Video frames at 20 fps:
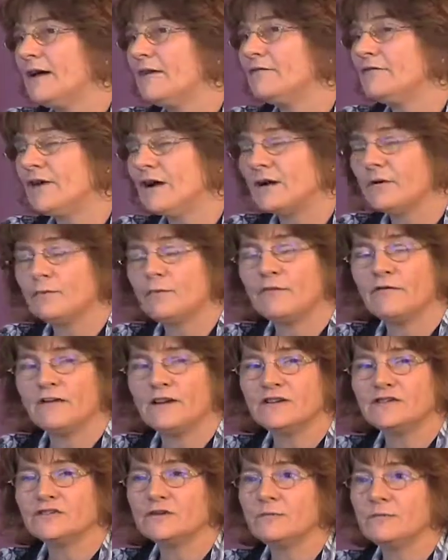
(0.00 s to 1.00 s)
That fire
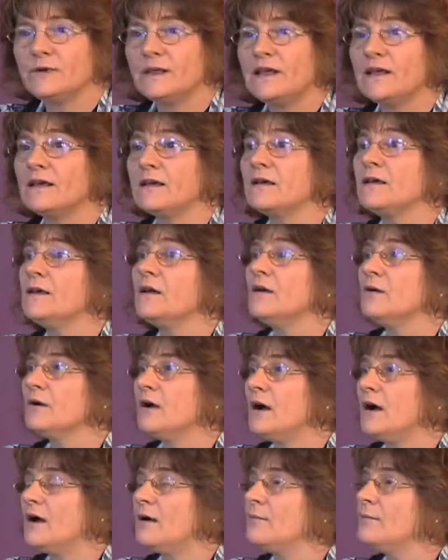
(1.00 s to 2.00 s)
prevention being
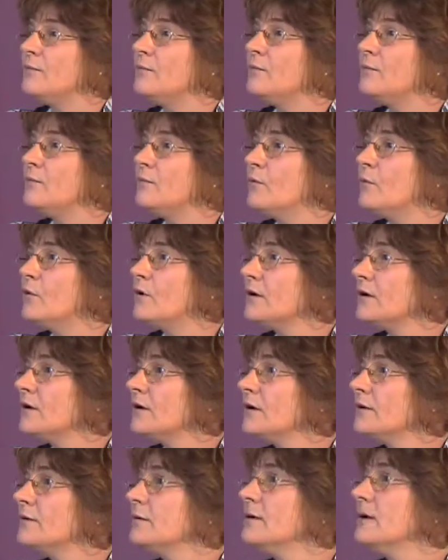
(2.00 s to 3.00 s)

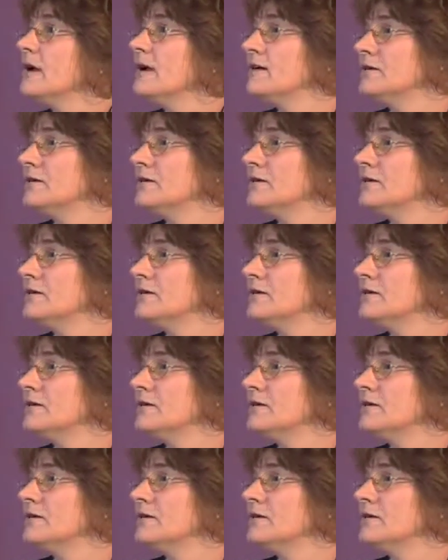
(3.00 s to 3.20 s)
more